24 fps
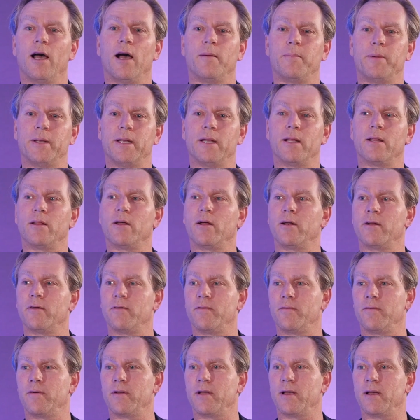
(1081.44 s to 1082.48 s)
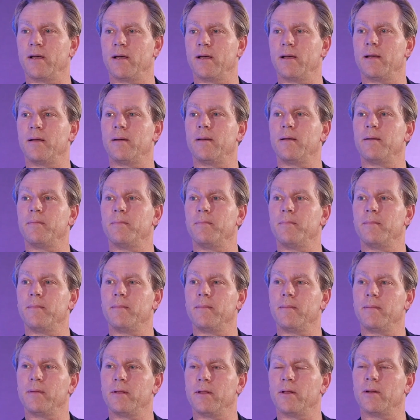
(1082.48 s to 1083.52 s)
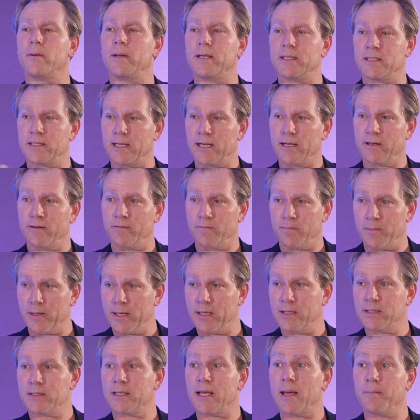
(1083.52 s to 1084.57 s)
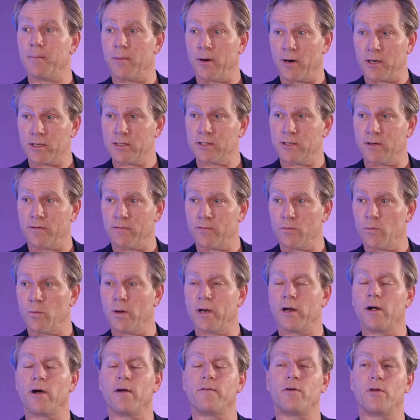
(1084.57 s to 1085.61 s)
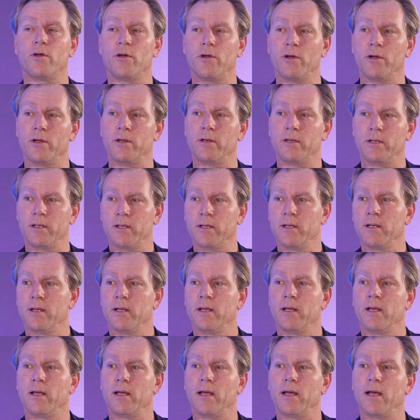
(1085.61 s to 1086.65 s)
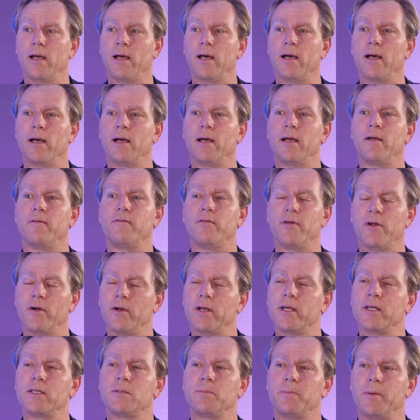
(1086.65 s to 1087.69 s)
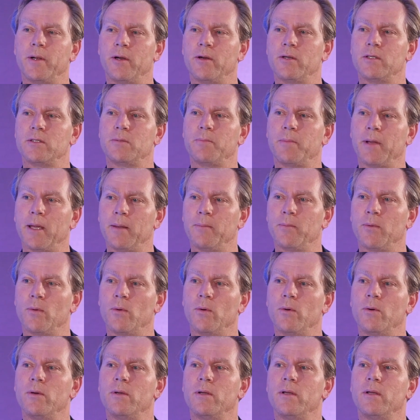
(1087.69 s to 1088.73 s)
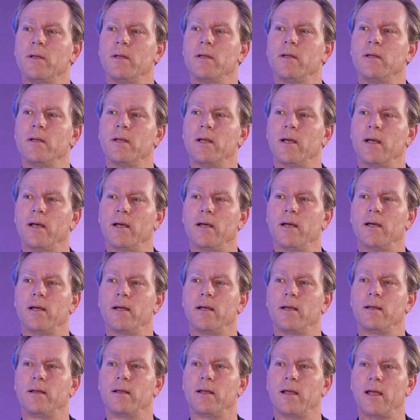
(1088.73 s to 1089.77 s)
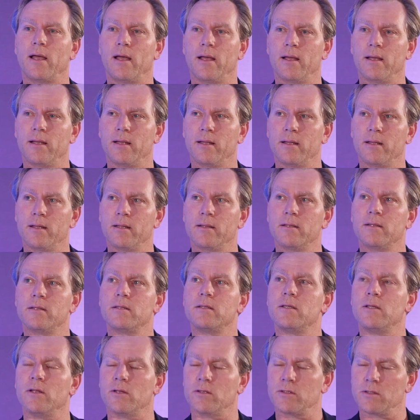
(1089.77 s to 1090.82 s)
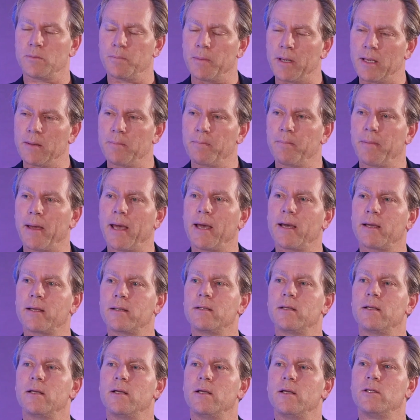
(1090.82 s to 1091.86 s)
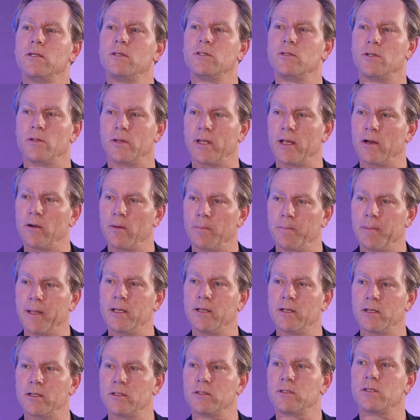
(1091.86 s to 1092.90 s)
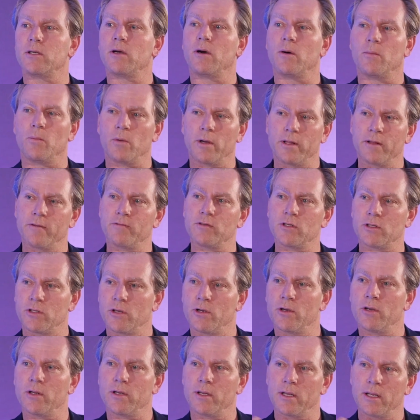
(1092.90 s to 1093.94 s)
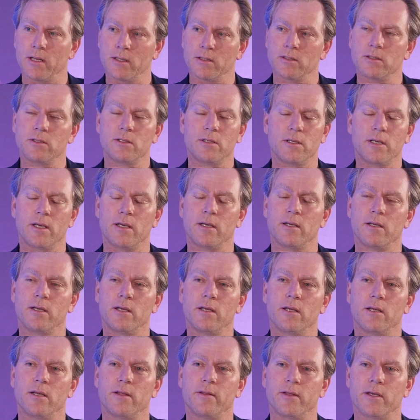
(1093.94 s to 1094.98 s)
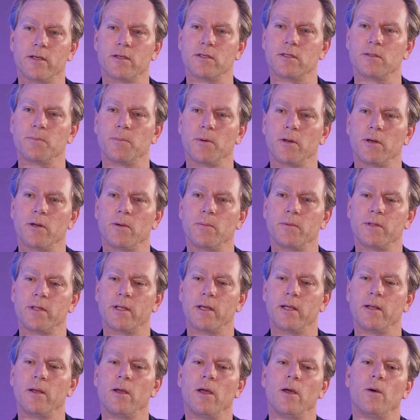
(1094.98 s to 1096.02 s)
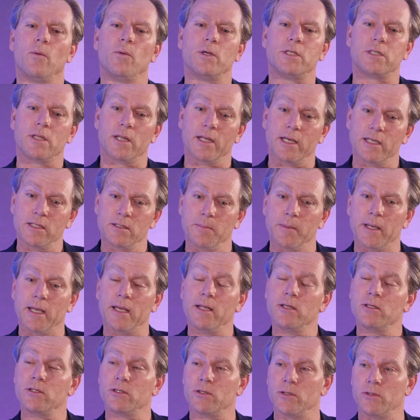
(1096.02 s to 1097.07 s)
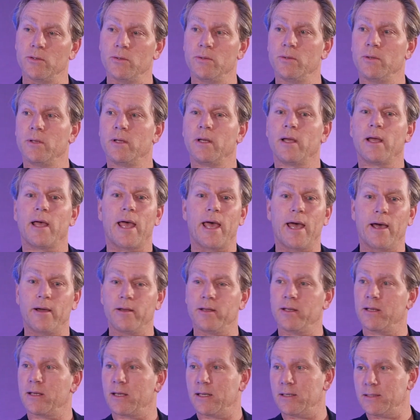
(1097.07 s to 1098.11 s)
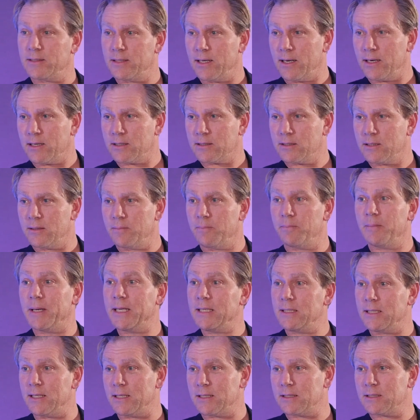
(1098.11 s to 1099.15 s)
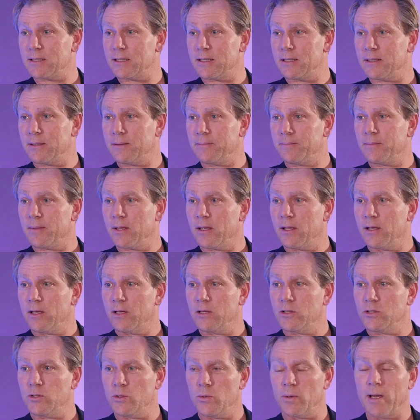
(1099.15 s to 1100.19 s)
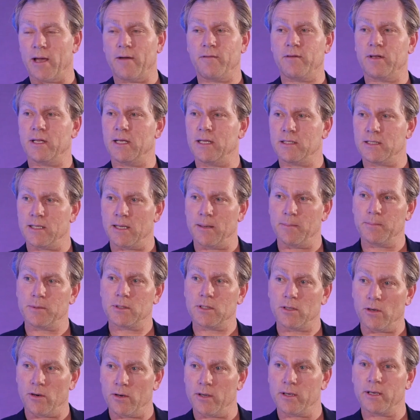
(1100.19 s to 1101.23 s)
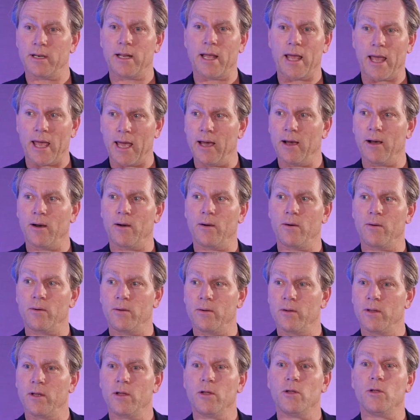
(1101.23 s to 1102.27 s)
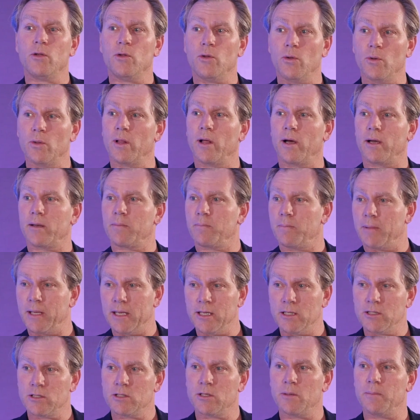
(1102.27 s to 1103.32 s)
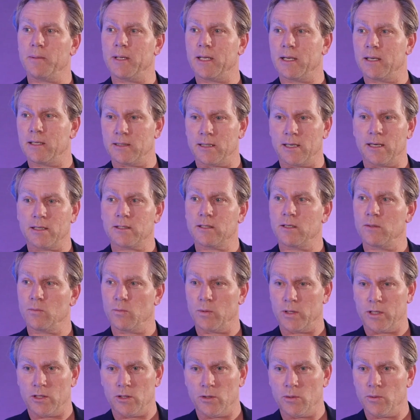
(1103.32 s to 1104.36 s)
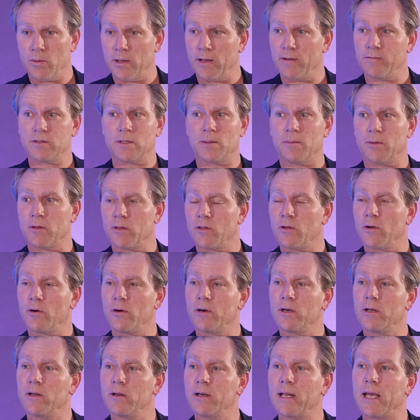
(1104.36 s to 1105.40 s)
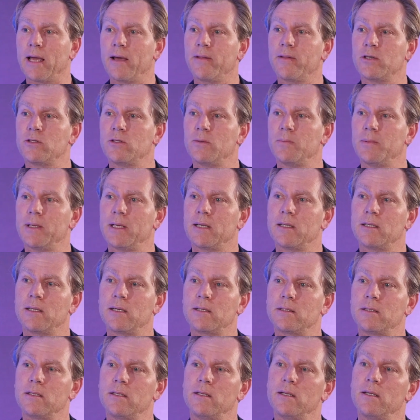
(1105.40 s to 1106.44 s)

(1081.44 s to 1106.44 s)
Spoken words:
I've been in a lot of, you know, executive meetings at Microsoft where I've heard very experienced people, you know, speak back to their opinions on what they've just heard, and I think you're spot on with that. Which leads me into how you conduct meetings. Do you have any tips on how you like meetings to be conducted when you have some authority on how they should be conducted?